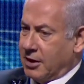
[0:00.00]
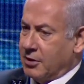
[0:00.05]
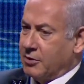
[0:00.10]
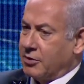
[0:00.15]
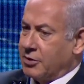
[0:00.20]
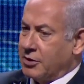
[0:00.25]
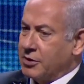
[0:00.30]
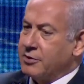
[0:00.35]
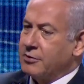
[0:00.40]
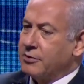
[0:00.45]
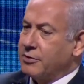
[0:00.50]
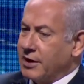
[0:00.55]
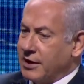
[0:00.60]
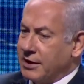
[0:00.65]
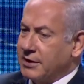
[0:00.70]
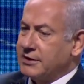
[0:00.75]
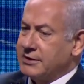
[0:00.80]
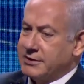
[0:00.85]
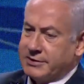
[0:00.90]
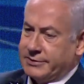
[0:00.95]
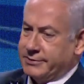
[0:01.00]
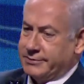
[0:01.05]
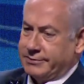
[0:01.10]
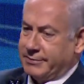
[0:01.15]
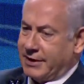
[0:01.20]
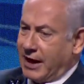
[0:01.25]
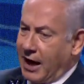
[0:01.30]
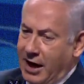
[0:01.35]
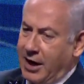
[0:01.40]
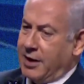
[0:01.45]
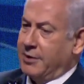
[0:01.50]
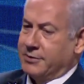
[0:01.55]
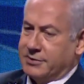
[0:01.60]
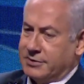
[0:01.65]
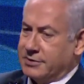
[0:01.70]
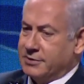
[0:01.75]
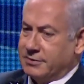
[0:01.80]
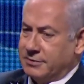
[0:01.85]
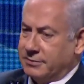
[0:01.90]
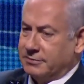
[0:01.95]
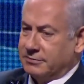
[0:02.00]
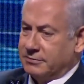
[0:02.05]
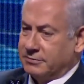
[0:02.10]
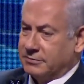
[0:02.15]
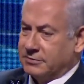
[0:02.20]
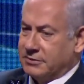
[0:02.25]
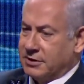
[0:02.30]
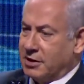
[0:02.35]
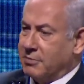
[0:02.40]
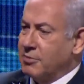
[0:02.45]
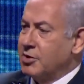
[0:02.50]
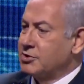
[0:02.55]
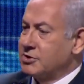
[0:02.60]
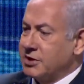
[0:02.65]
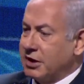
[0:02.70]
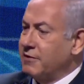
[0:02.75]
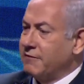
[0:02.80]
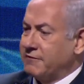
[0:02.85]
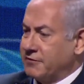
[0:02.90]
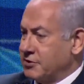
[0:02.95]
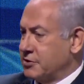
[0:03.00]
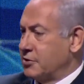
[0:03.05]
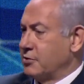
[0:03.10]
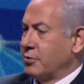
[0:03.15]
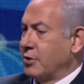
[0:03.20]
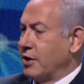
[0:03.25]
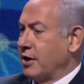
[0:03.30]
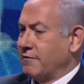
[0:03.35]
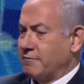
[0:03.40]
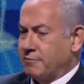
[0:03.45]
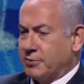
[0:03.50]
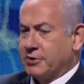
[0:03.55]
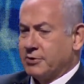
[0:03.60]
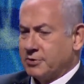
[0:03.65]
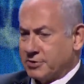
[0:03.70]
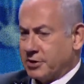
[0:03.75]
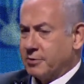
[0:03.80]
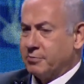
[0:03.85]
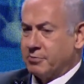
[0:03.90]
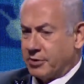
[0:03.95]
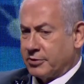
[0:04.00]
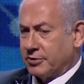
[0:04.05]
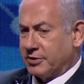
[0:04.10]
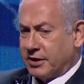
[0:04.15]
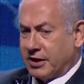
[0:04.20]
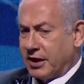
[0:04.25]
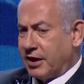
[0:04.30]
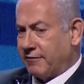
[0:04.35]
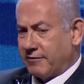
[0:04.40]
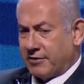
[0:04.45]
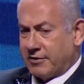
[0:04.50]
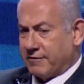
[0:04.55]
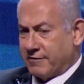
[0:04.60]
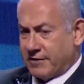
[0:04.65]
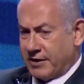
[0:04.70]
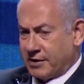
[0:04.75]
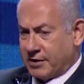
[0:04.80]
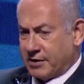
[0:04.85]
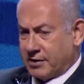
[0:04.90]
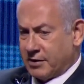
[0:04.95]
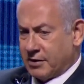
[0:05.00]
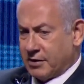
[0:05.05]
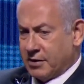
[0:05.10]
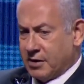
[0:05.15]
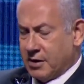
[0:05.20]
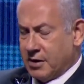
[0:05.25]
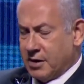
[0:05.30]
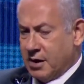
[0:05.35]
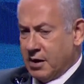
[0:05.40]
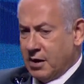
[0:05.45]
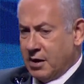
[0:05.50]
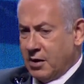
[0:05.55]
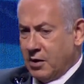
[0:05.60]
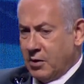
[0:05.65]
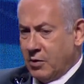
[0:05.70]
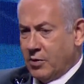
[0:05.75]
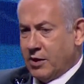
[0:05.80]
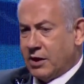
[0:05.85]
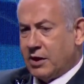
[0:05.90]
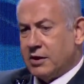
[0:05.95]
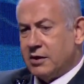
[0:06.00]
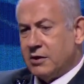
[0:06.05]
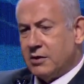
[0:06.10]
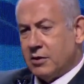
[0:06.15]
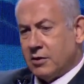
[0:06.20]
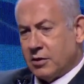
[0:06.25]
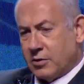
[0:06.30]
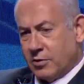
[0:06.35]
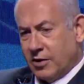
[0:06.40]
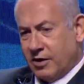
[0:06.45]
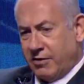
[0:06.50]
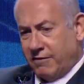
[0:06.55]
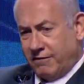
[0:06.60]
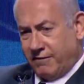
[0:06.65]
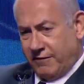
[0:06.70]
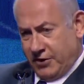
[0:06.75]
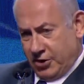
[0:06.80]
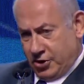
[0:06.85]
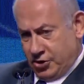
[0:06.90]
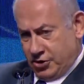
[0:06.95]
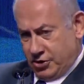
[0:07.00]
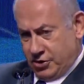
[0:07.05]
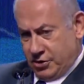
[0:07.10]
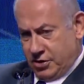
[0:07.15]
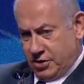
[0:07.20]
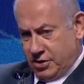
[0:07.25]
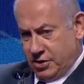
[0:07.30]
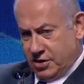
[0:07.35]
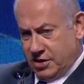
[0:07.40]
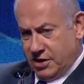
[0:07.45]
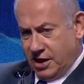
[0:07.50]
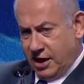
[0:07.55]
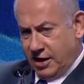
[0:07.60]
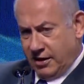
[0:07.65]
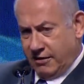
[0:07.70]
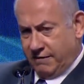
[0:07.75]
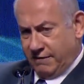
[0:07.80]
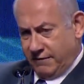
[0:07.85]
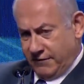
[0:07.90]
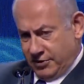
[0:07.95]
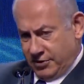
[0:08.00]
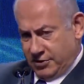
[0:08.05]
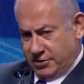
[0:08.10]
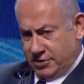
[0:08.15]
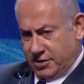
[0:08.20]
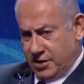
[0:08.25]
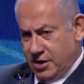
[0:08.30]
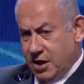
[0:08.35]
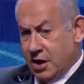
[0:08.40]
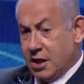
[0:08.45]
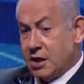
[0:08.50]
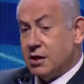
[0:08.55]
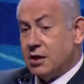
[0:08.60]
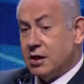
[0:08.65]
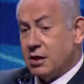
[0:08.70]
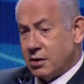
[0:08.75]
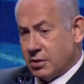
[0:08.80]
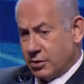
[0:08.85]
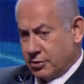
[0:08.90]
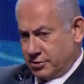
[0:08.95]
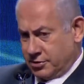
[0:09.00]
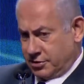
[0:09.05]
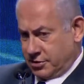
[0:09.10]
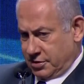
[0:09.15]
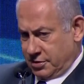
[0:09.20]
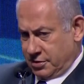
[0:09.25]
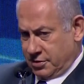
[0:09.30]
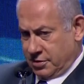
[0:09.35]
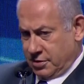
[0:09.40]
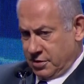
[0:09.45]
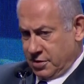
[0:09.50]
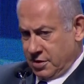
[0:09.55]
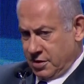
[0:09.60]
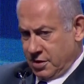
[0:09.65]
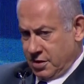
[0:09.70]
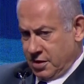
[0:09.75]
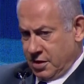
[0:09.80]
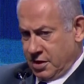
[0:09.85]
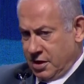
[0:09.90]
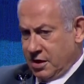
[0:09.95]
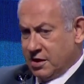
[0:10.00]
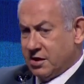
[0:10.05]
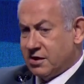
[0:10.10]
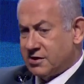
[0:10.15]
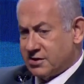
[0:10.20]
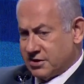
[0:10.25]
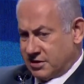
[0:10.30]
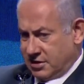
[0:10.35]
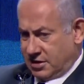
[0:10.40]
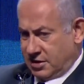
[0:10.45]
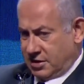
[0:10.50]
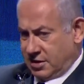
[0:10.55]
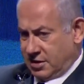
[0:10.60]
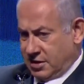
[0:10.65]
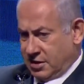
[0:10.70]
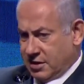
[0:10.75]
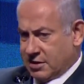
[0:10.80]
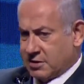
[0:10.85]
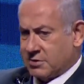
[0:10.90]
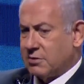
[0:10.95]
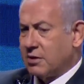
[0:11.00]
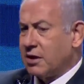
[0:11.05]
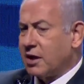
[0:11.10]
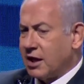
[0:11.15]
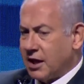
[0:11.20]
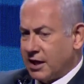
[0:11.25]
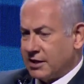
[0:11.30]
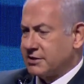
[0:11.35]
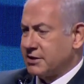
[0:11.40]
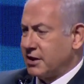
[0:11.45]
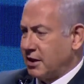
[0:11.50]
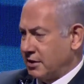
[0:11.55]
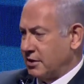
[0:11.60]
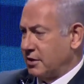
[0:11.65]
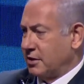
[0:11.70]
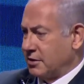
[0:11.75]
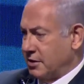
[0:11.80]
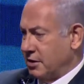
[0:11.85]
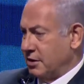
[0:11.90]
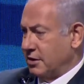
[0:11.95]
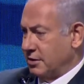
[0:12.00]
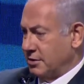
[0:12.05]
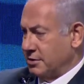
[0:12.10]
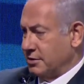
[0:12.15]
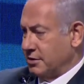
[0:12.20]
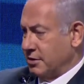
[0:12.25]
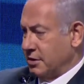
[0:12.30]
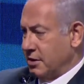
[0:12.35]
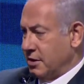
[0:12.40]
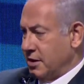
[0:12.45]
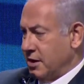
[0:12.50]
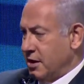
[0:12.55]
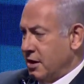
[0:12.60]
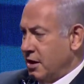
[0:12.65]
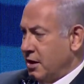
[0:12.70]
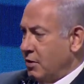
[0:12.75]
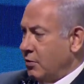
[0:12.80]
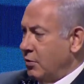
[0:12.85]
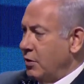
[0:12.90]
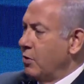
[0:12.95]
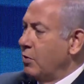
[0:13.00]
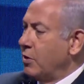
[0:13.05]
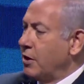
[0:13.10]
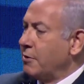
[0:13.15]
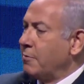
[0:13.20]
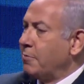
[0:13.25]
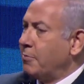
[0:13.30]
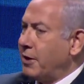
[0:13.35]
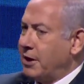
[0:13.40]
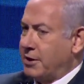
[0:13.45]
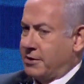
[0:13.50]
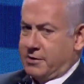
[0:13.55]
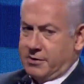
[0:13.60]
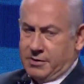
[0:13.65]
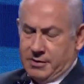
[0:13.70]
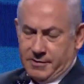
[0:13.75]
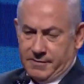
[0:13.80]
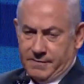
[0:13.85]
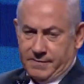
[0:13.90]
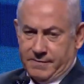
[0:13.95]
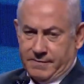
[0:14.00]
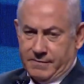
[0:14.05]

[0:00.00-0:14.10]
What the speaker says: in order to raise cows, the most inefficient way of producing protein ever invented. We can do it with fish, tiny fish in the ocean, in the sea. Israel has that technology. We want to partner